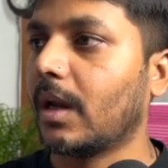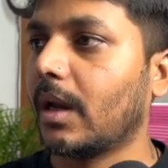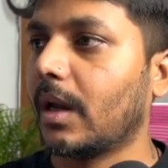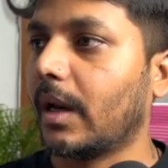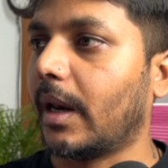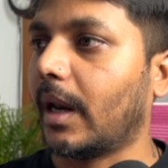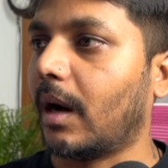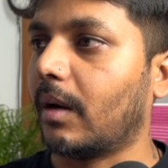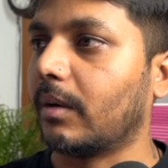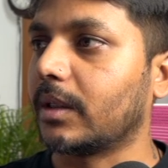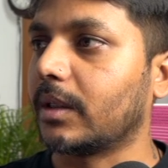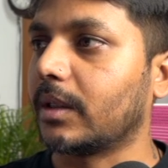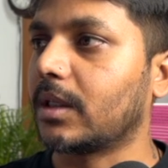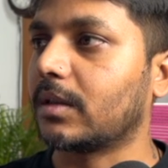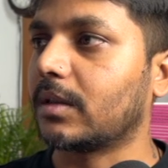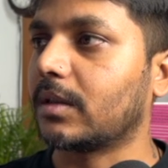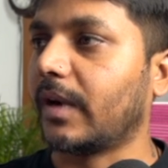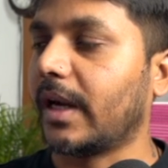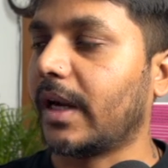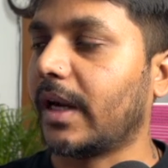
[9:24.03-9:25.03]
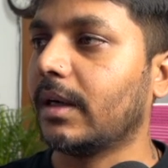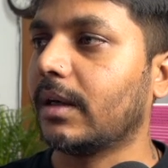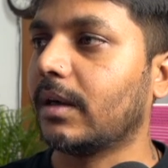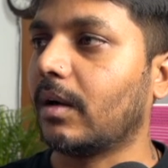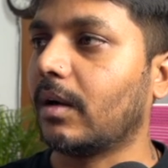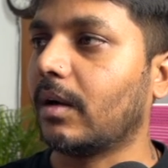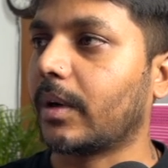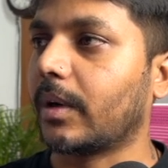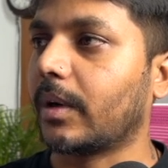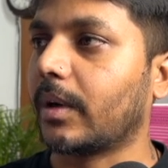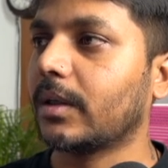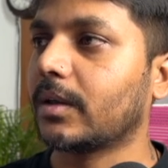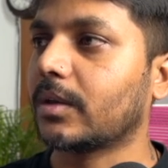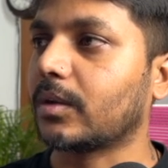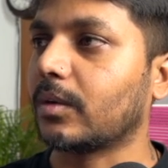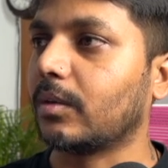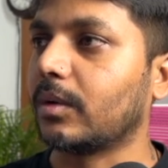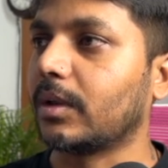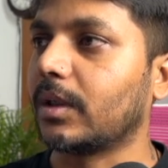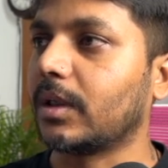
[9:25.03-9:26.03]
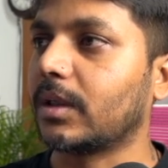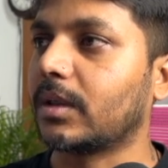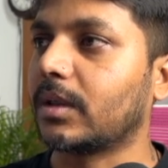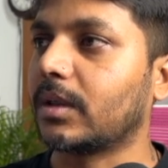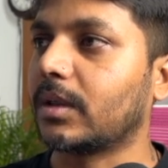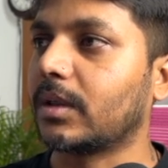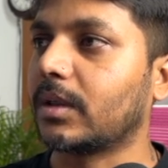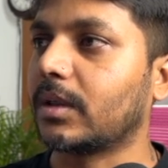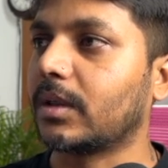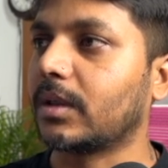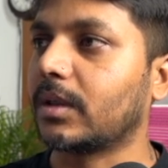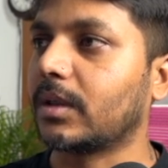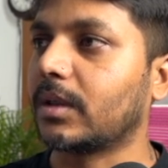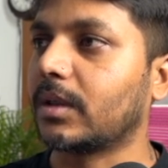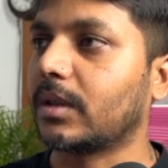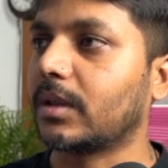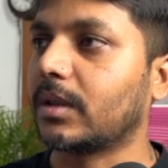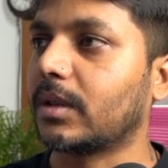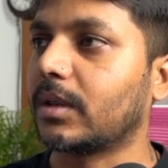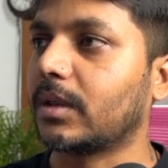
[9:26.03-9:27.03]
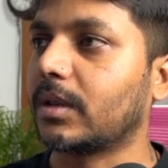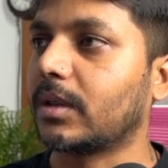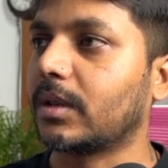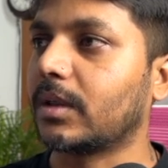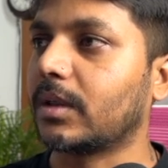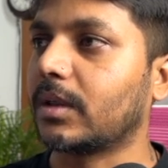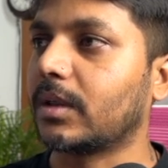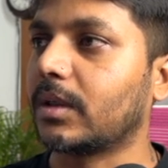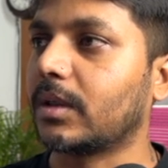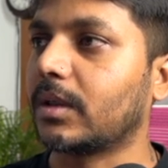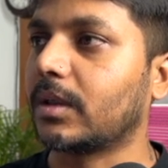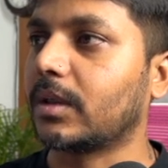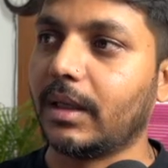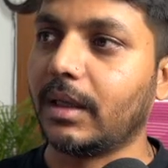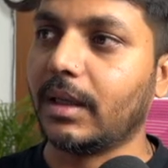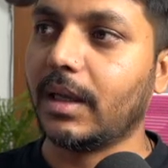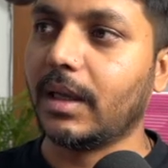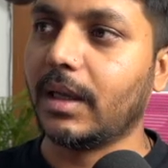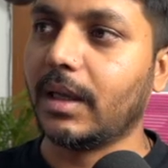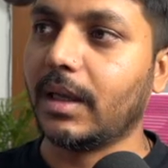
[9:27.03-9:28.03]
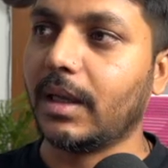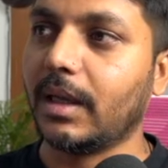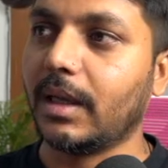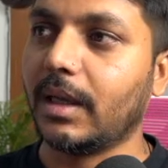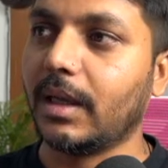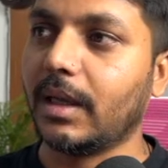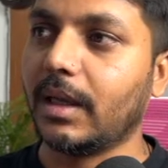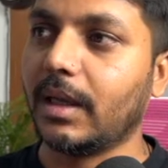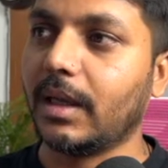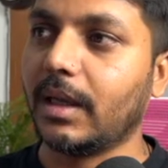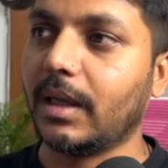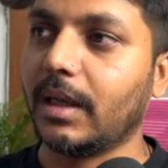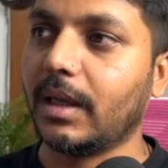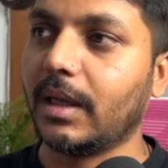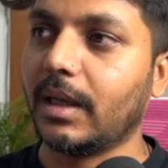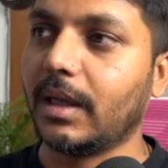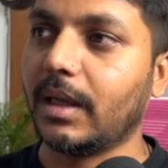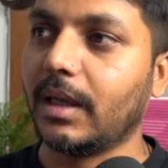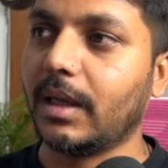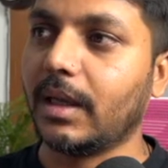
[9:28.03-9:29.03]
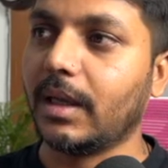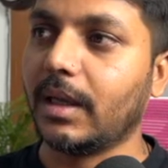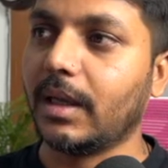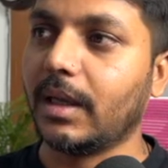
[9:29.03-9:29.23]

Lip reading: Now this is fine. Okay. So this is going to give us basically this a table, right?